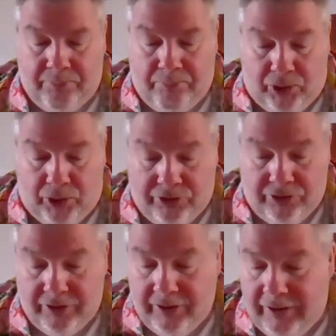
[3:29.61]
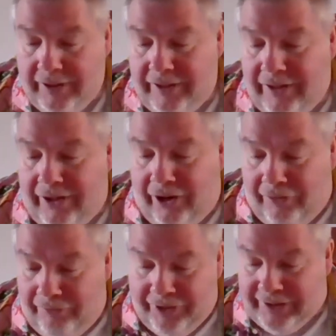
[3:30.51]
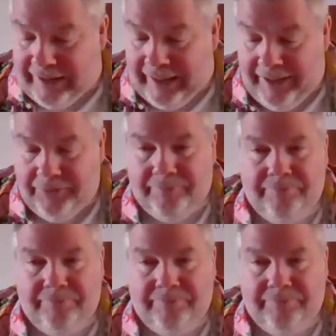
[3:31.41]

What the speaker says: But obviously,